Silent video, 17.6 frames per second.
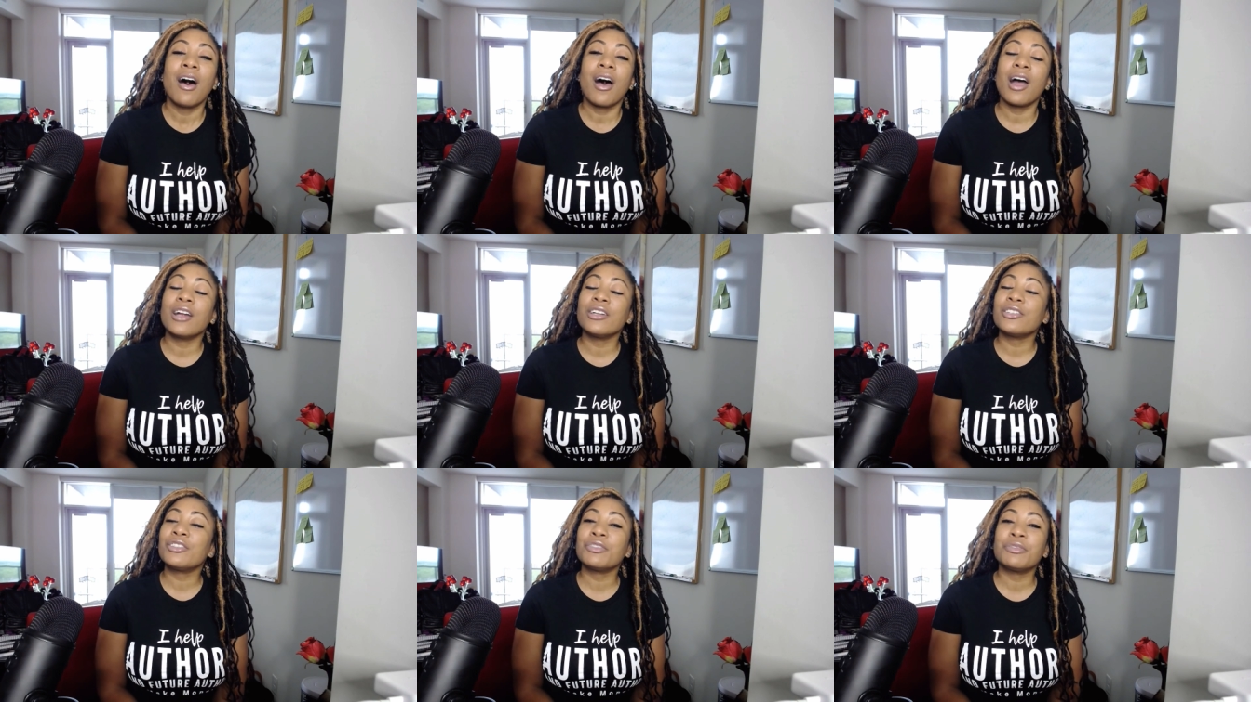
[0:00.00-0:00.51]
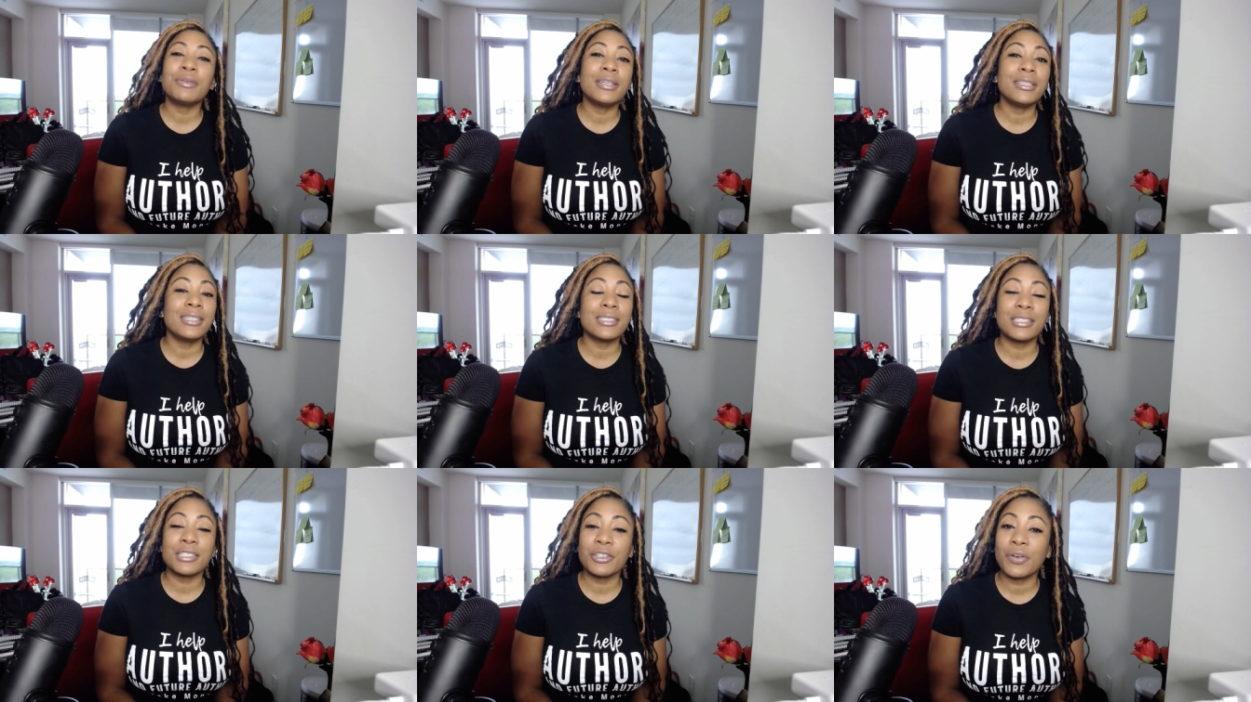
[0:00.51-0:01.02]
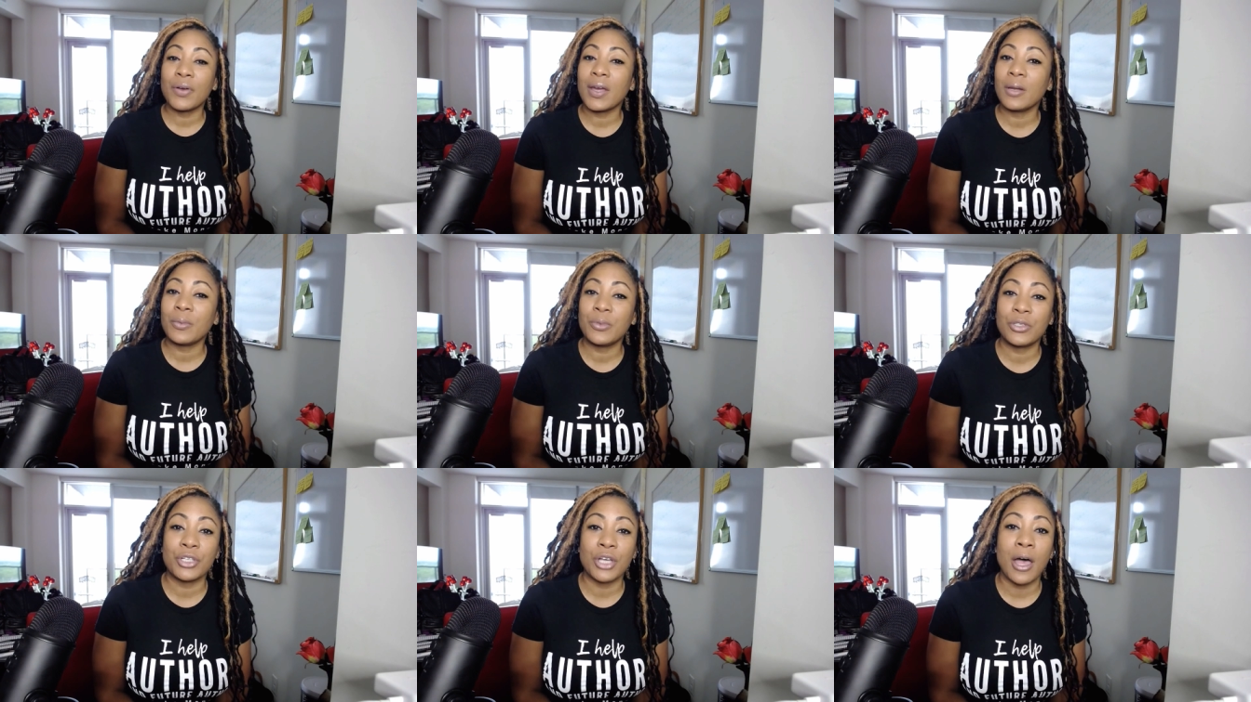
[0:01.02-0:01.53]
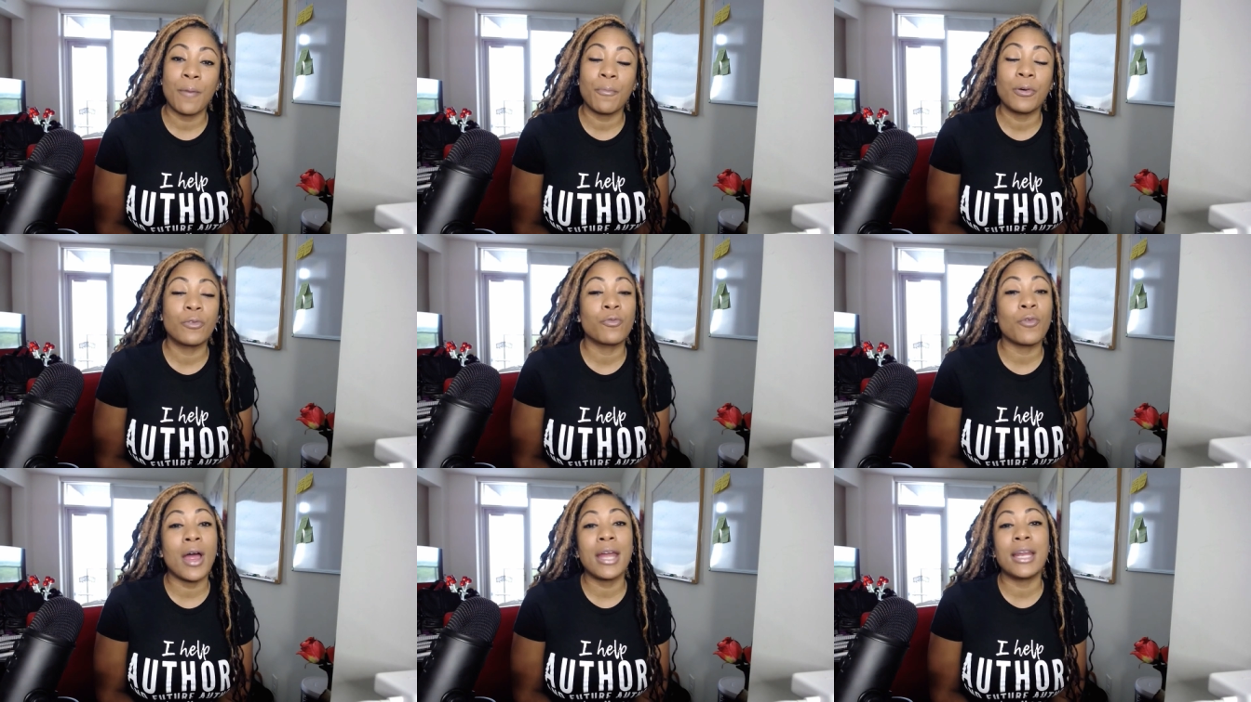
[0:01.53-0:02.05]
are doing this incredible job
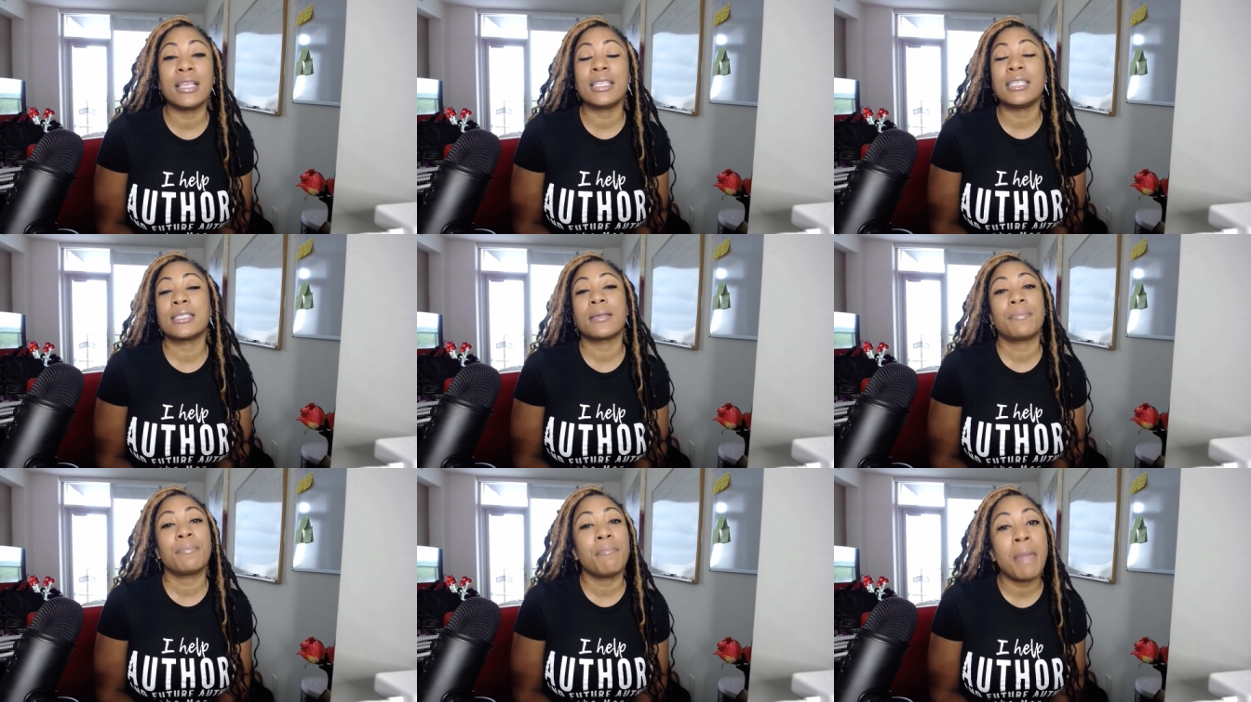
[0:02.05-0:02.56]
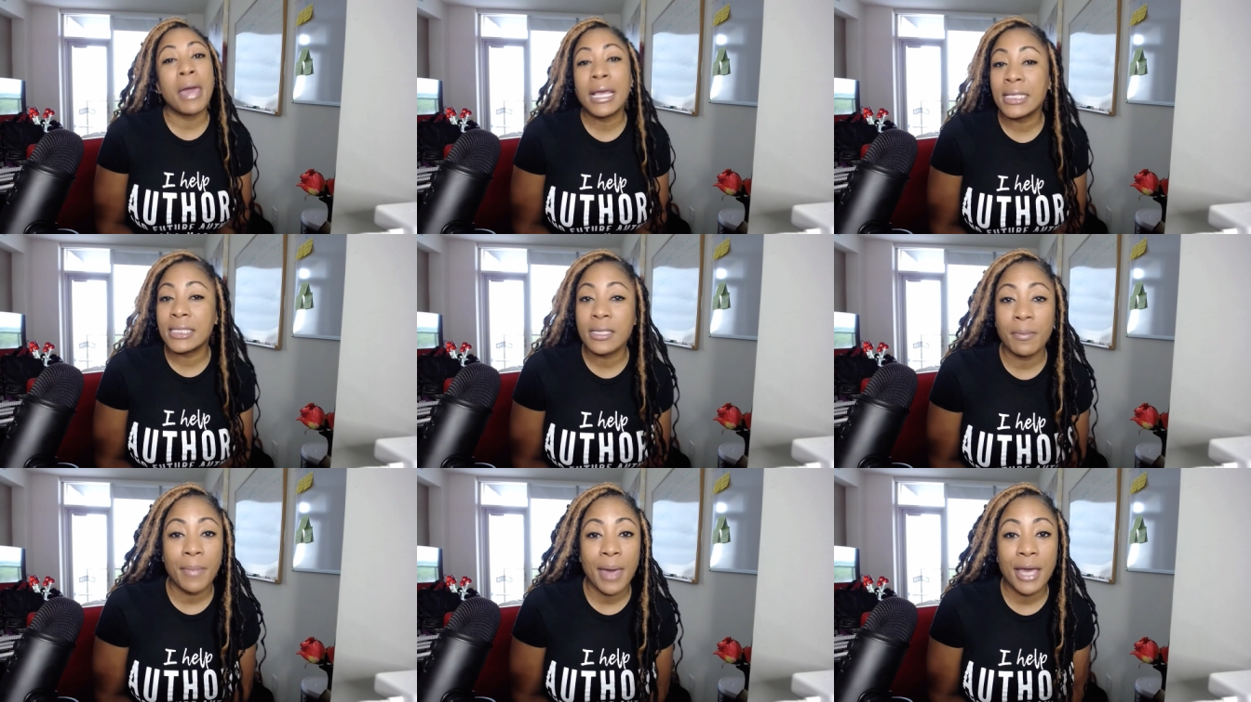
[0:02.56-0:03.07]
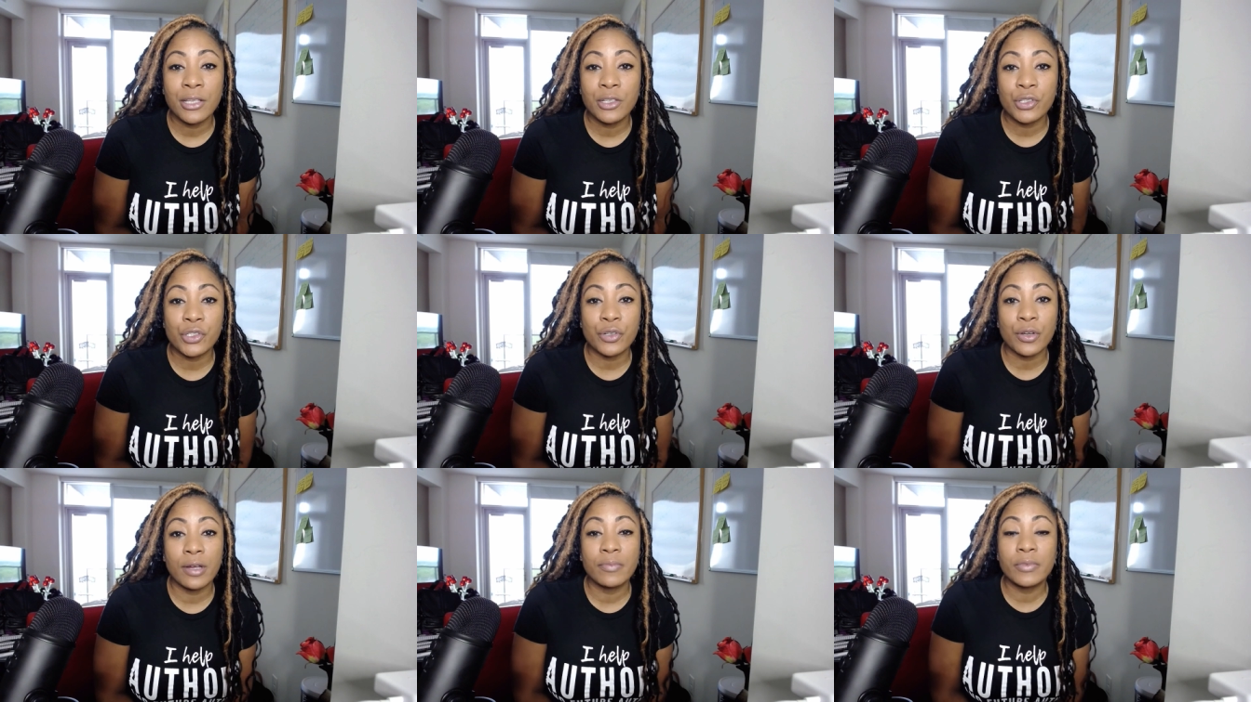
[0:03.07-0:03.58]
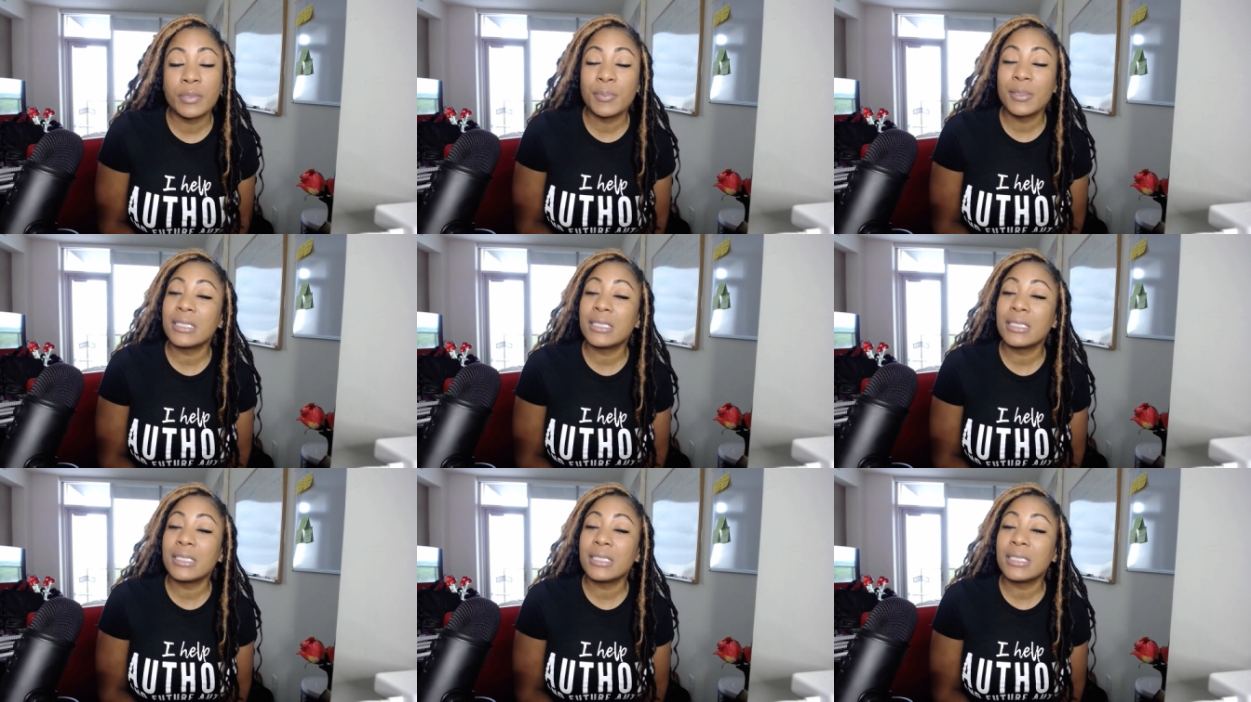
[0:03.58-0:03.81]
with writing these amazing manuscripts,